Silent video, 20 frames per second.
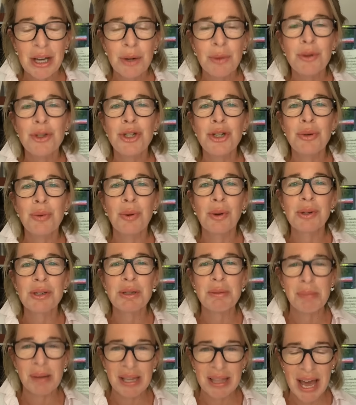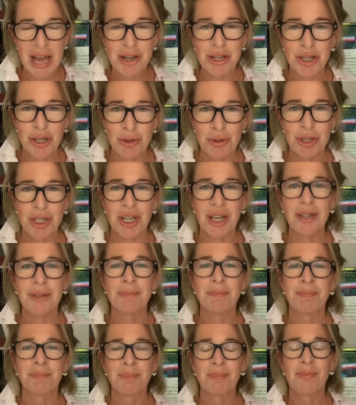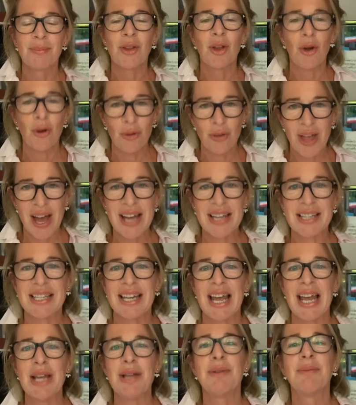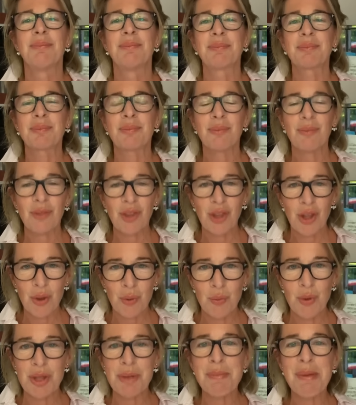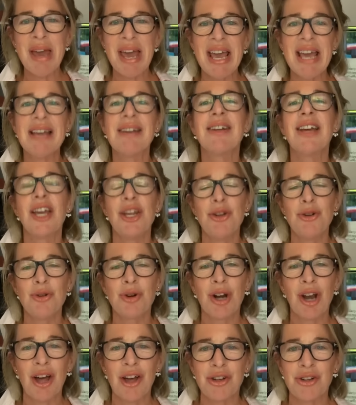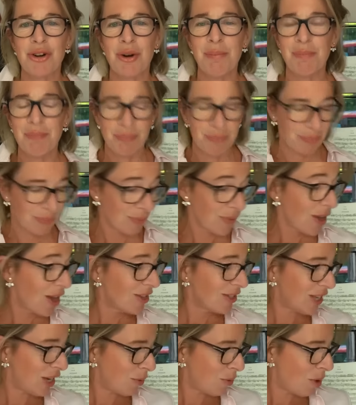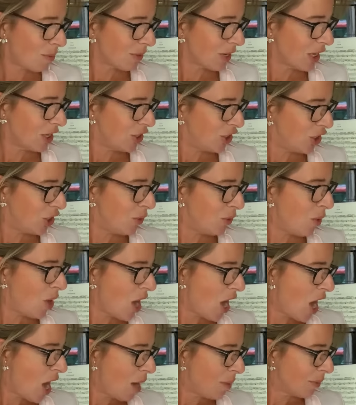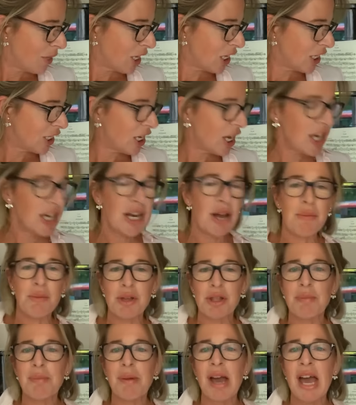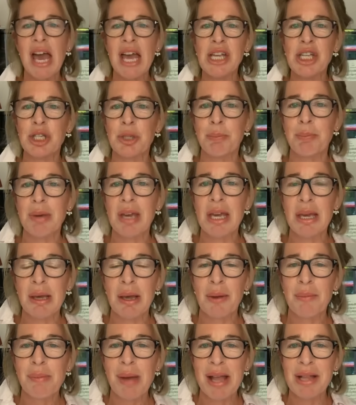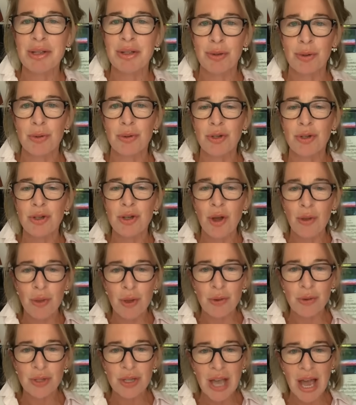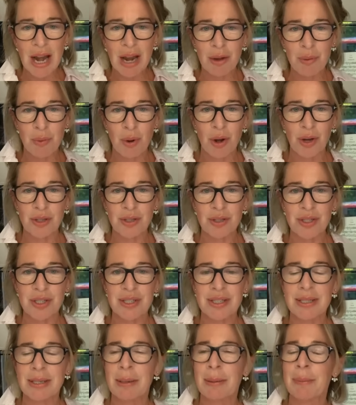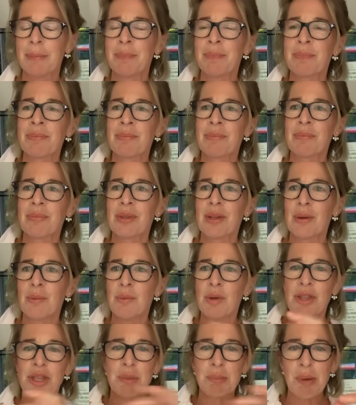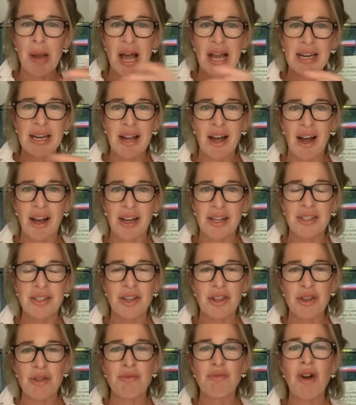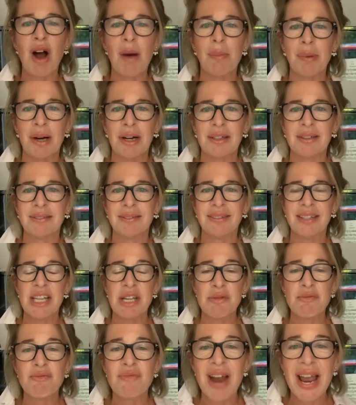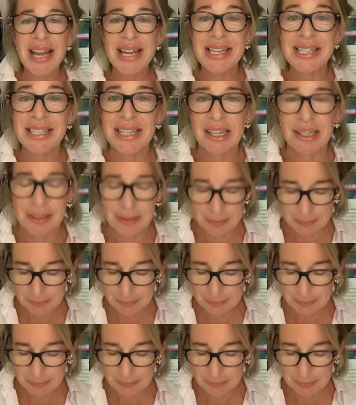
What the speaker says: Would you want to be that tutor on that day with me in your classroom? Tell you what I'm going to do. I'm going to turn up with my HB pencils. You know those yellow ones with the black lines and the rubber, the eraser